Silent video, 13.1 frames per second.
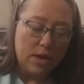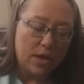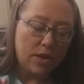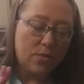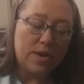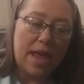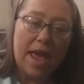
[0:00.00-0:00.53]
And
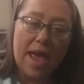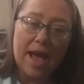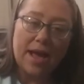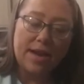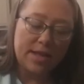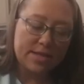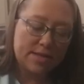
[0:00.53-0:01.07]
you want to
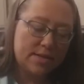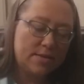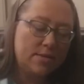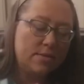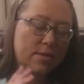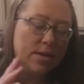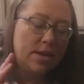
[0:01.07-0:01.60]
add it,
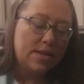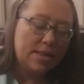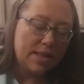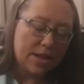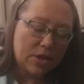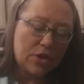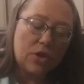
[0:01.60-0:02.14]

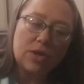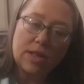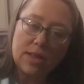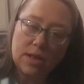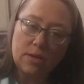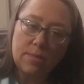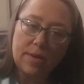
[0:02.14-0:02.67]
let it cook a
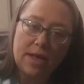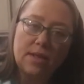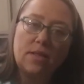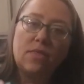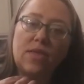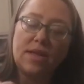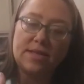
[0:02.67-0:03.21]
little bit,
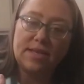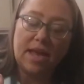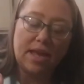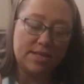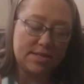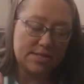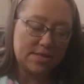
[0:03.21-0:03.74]
then
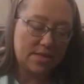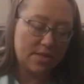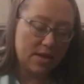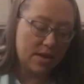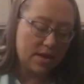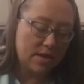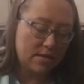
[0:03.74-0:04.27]
taste
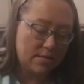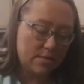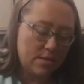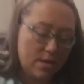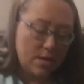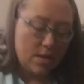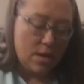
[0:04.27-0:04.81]
the
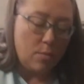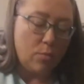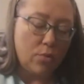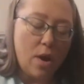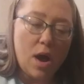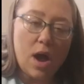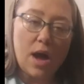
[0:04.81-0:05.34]

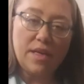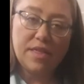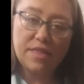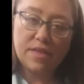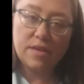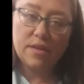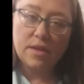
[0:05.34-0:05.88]

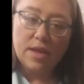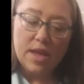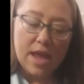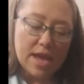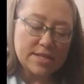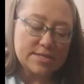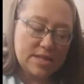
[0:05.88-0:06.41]
broth
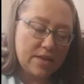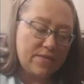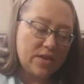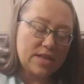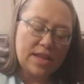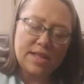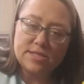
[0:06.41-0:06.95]
and see if
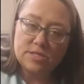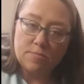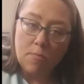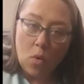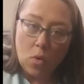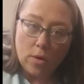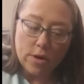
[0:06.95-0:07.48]
it needs
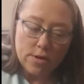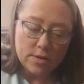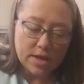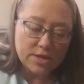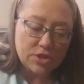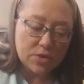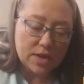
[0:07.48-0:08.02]
more,
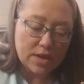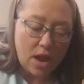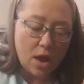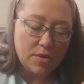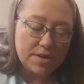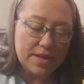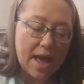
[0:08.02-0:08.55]
because you can
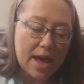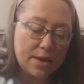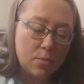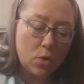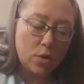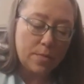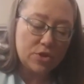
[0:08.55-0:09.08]
always add
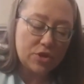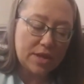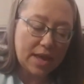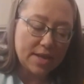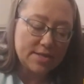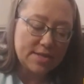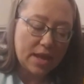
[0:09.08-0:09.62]
more but you
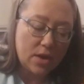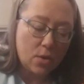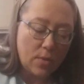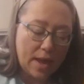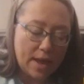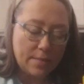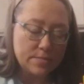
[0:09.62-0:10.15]
can't take
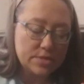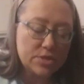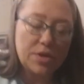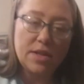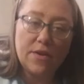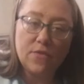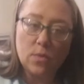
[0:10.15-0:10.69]
away. So
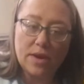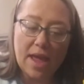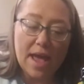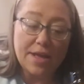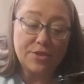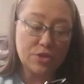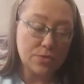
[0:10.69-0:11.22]
you never want to
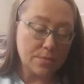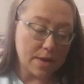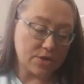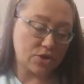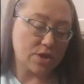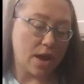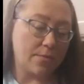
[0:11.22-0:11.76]
add too
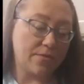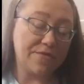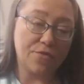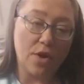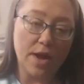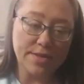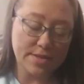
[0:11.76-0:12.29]
much up
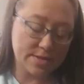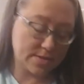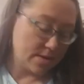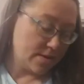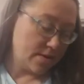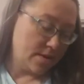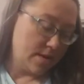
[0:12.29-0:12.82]
front
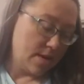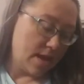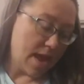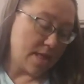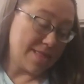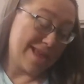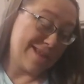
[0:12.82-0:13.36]

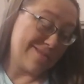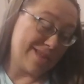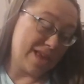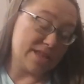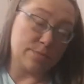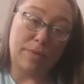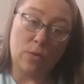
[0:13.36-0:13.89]
and then
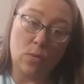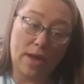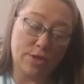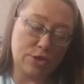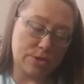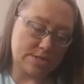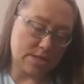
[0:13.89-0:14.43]
it'll be way
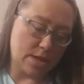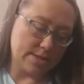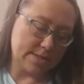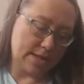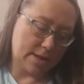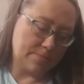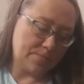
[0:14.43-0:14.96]
too
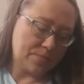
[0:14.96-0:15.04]
salty.